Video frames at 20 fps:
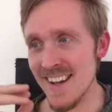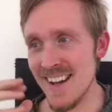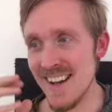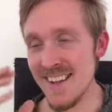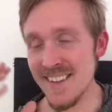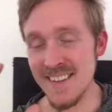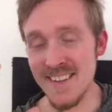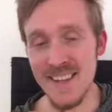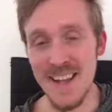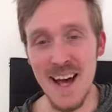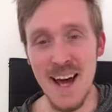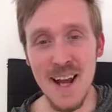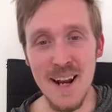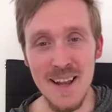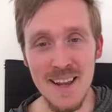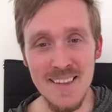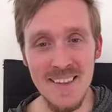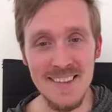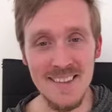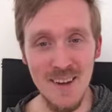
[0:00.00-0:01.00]
lot.
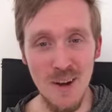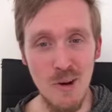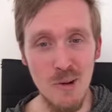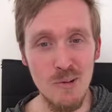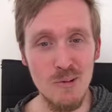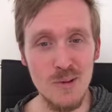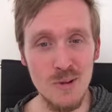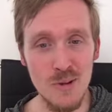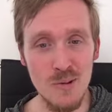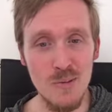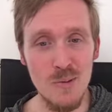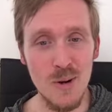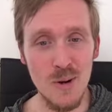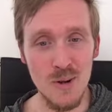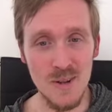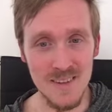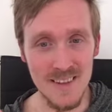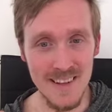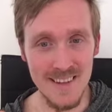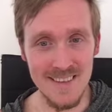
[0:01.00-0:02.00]
That's a whole new
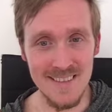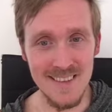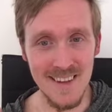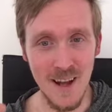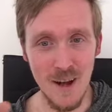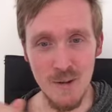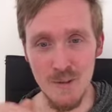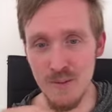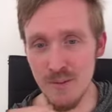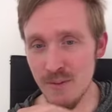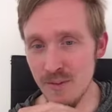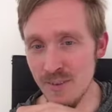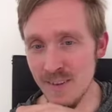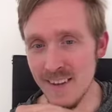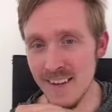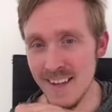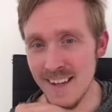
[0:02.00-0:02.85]
world in itself,